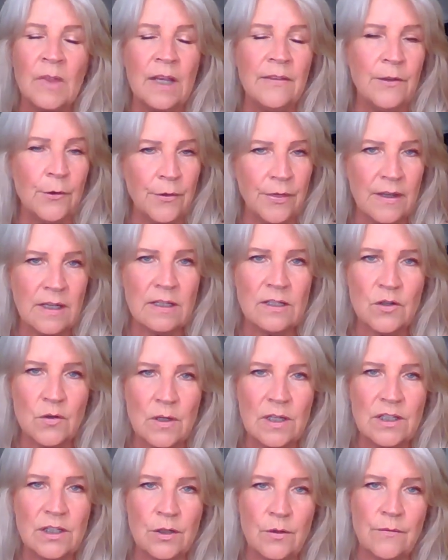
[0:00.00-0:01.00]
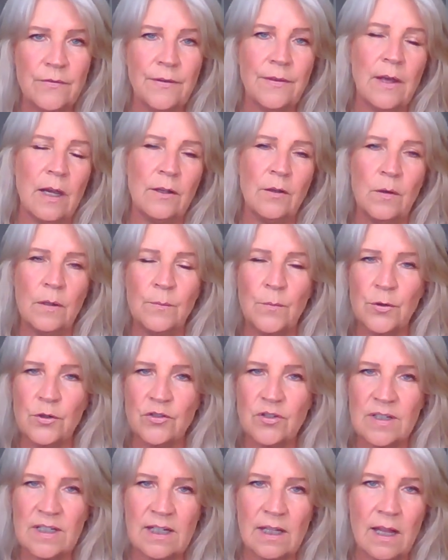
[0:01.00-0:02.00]
And there are things you can do for that. You can
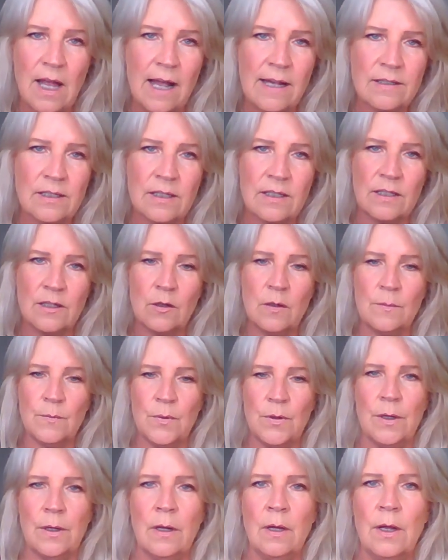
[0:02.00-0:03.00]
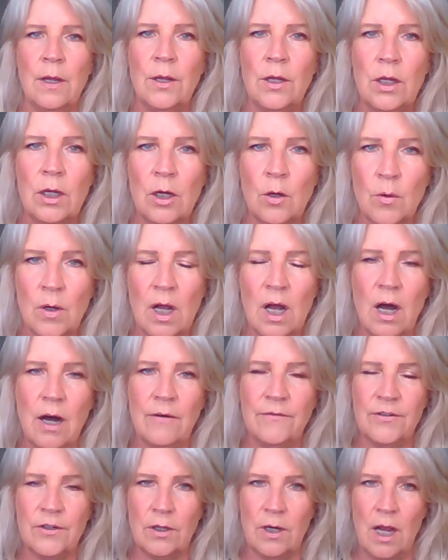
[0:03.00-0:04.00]
purchase glasses, you can put, you know,
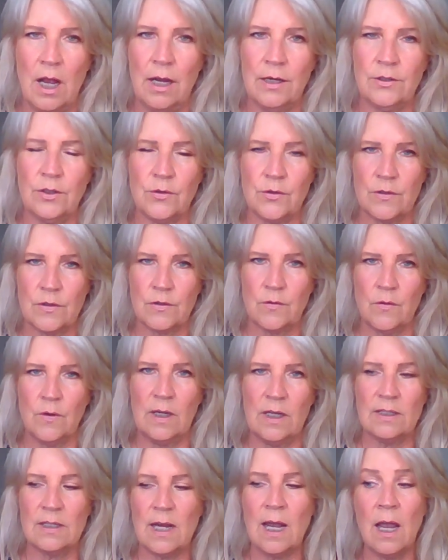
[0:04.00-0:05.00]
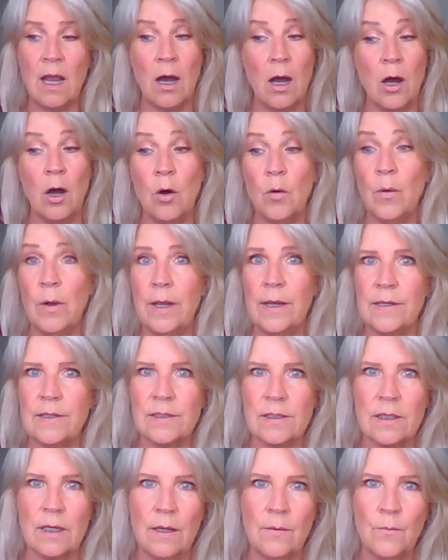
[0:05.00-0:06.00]
cover on your screens. I
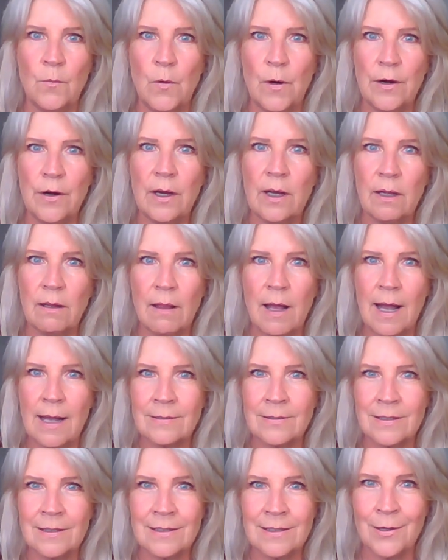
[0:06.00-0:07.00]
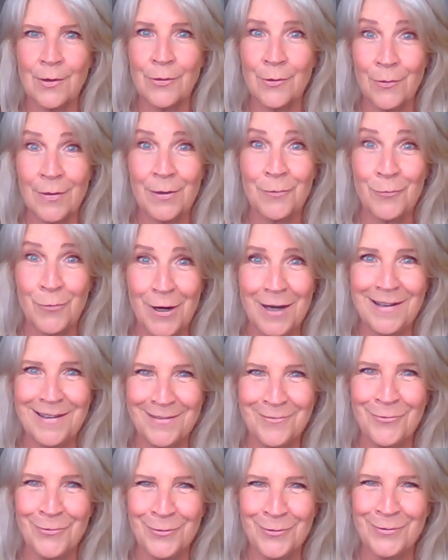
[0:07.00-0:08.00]
always am wearing glasses other than right
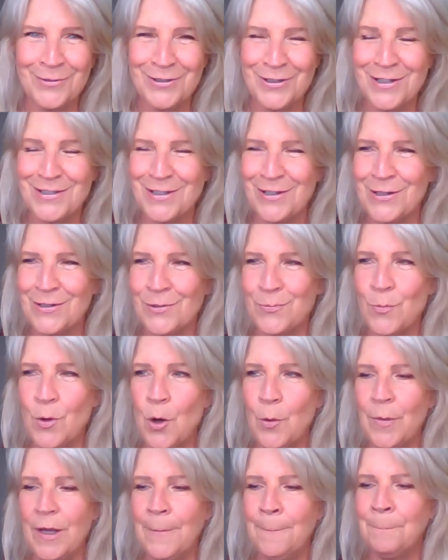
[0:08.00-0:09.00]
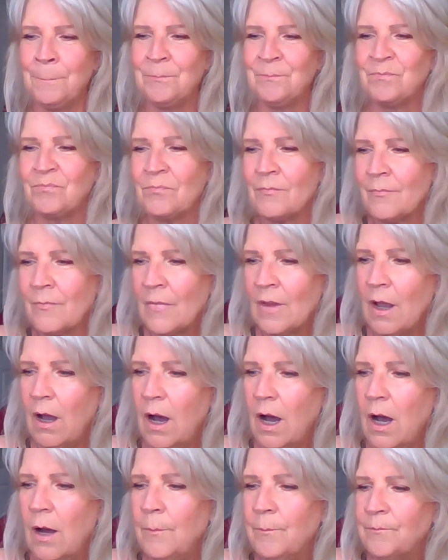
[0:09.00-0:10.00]
just this moment.
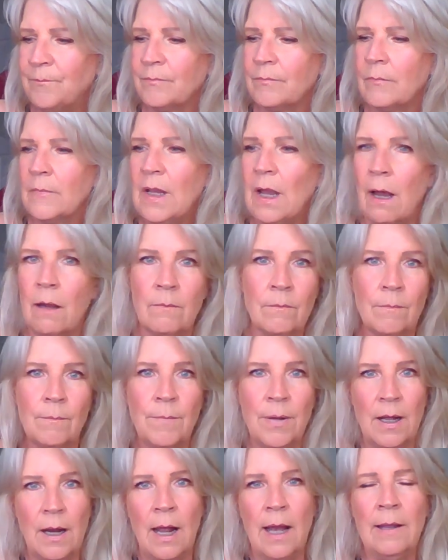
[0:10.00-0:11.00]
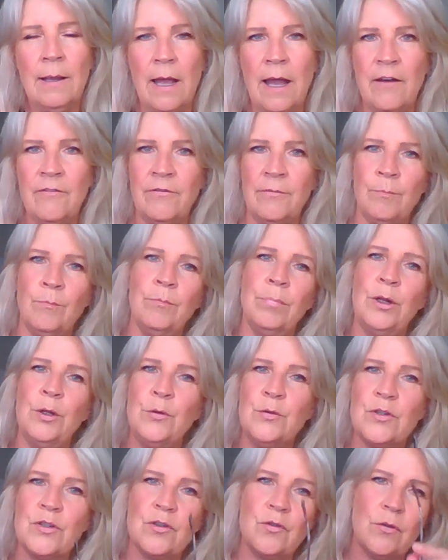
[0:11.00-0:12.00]
Um, yeah, but I have
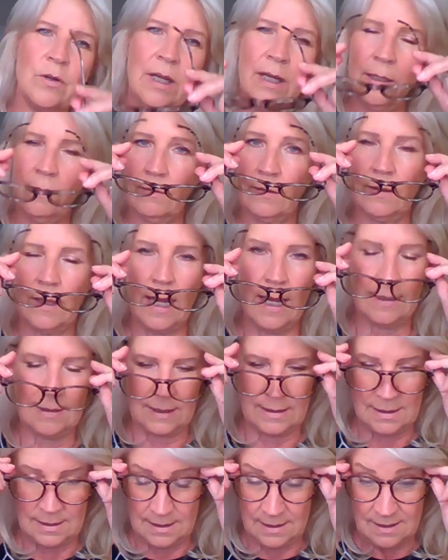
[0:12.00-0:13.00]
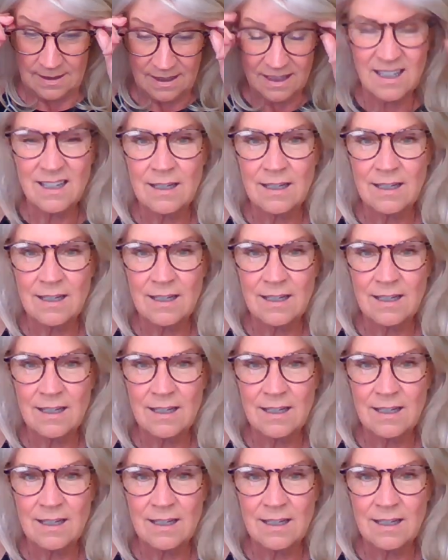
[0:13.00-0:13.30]
blue screen glasses